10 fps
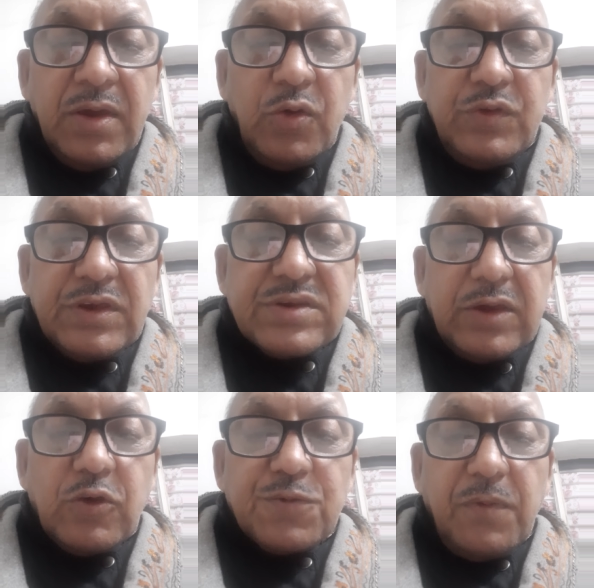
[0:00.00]
You just take
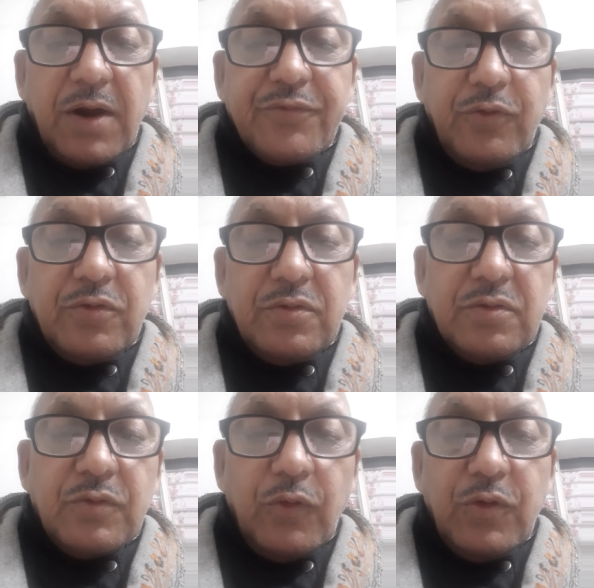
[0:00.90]
your smartphone,
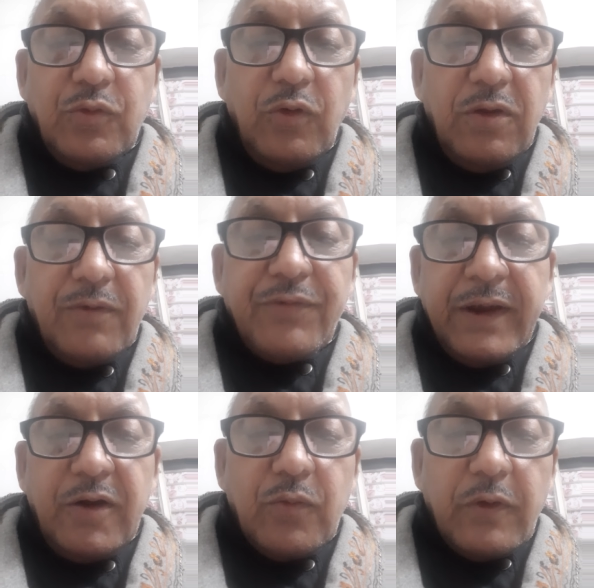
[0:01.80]
go to Google,
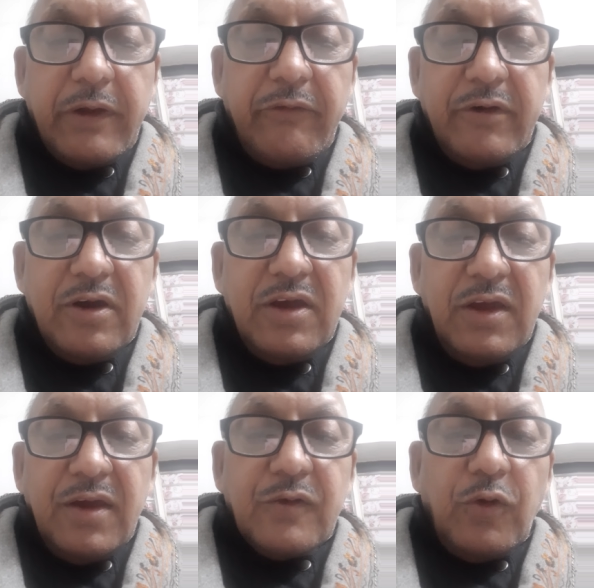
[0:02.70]
find out whatever.
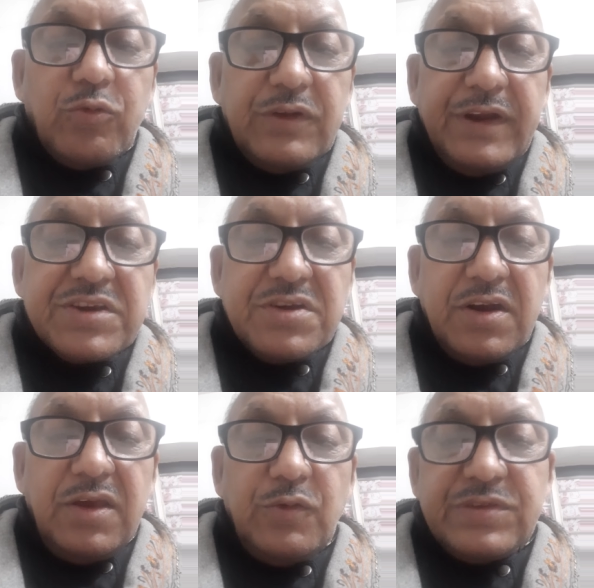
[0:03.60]
Go to the
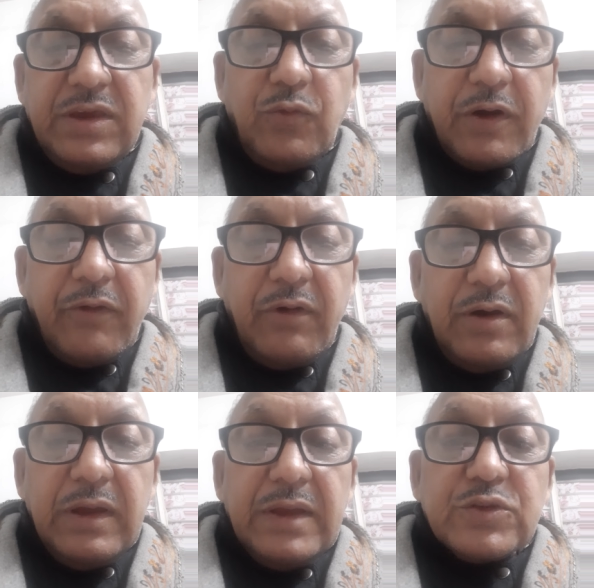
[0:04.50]
dictionary, you see whatever.
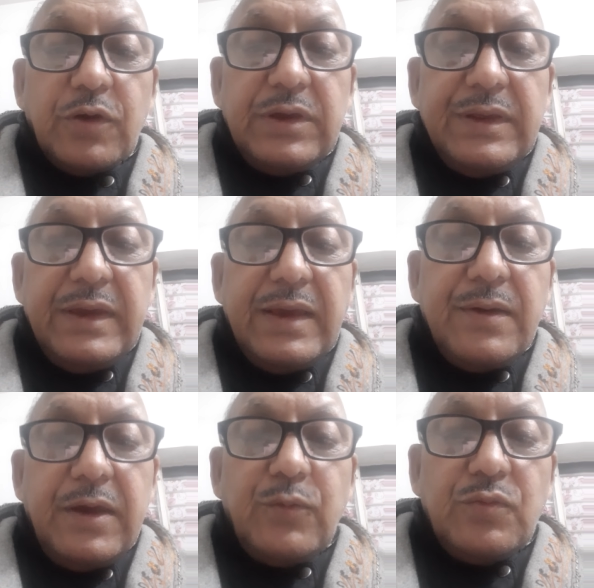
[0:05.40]
So
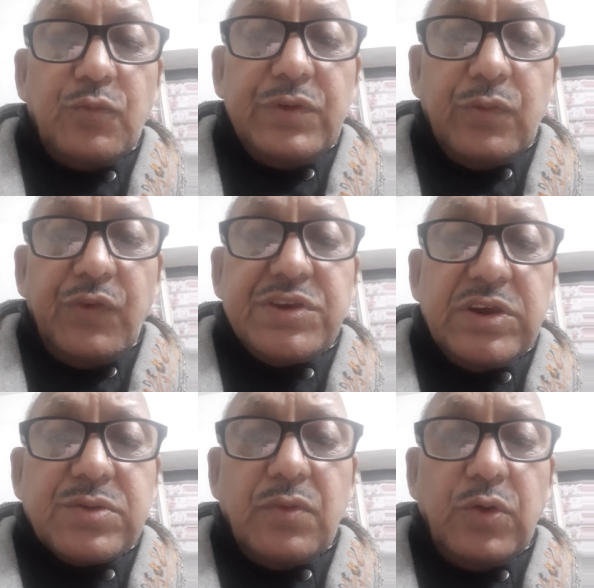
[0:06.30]

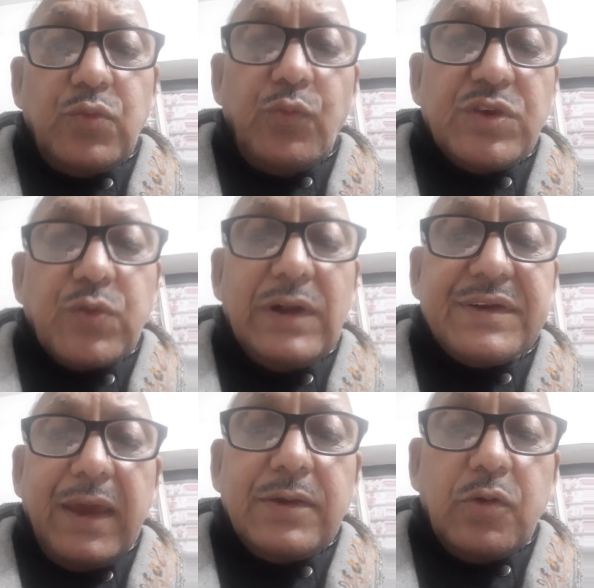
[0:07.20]
which will
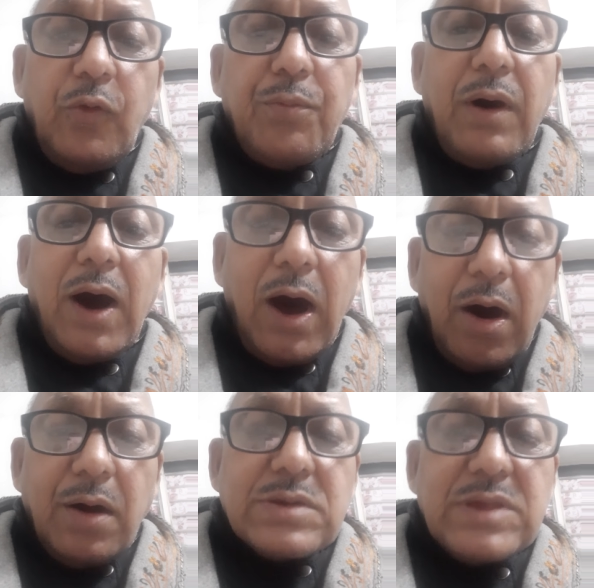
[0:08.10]
take you
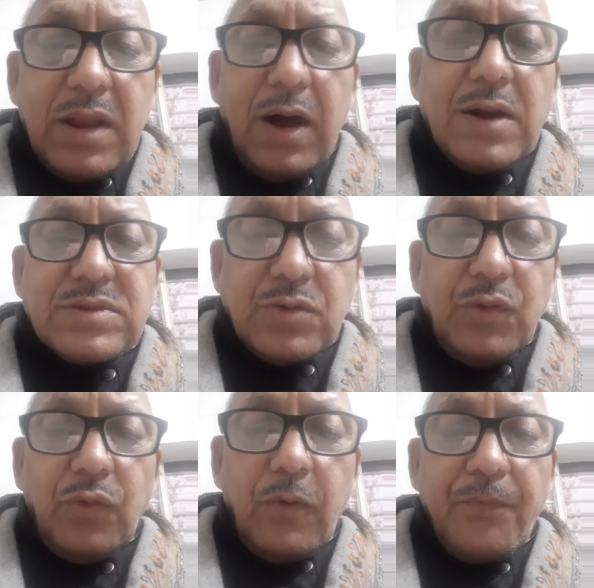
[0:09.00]
hours and hours to
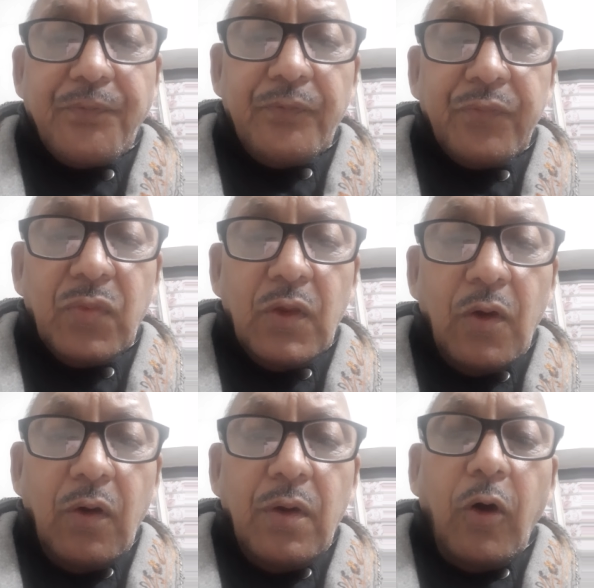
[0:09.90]
do,
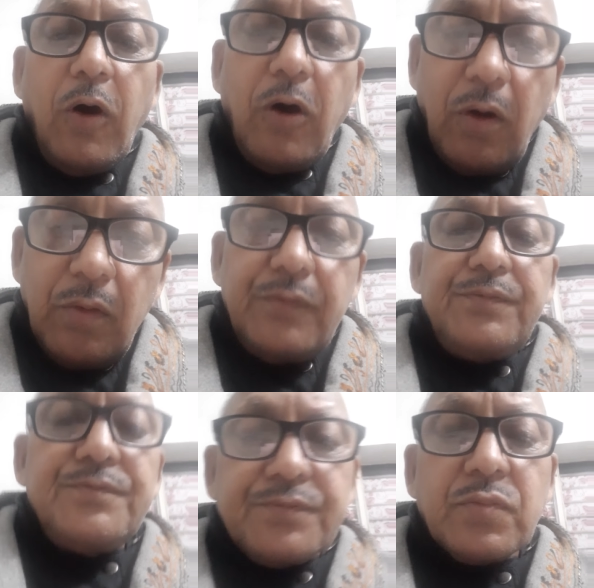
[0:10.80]
or
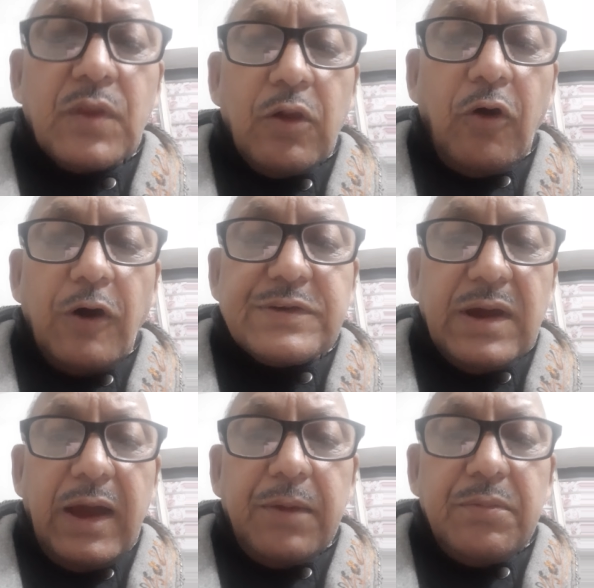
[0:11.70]
long
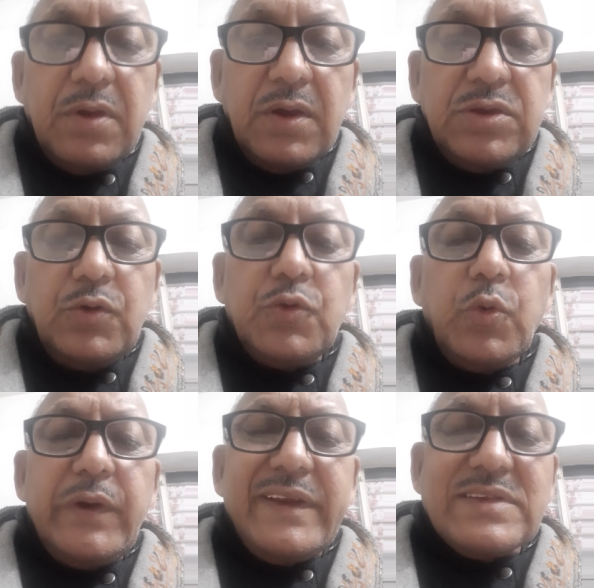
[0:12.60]
time, you
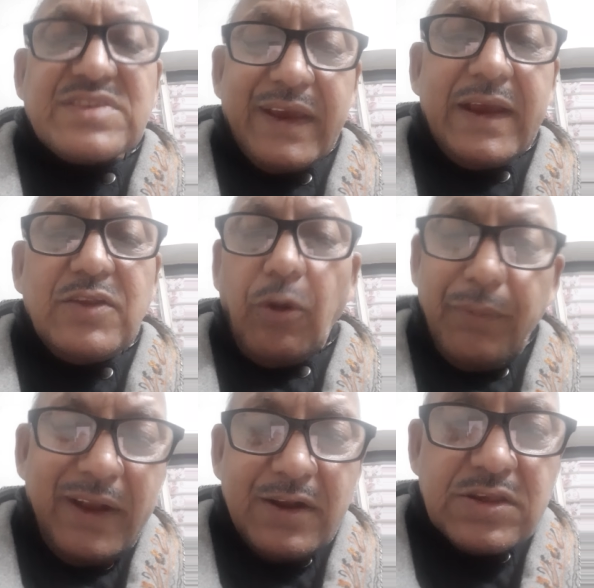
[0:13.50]
do it in seconds or
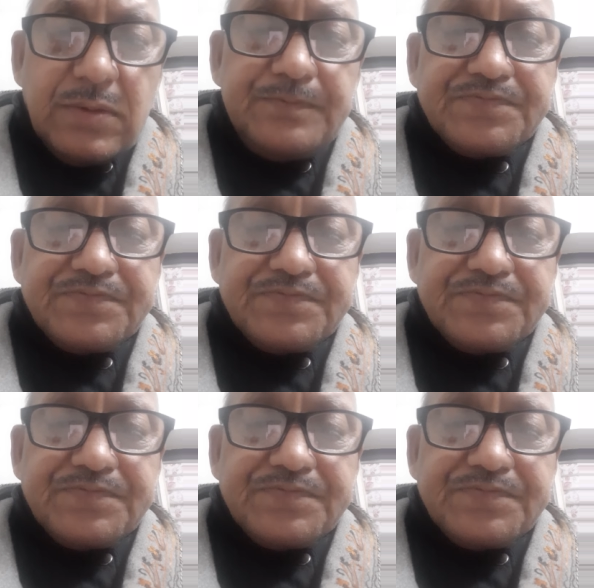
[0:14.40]
minutes.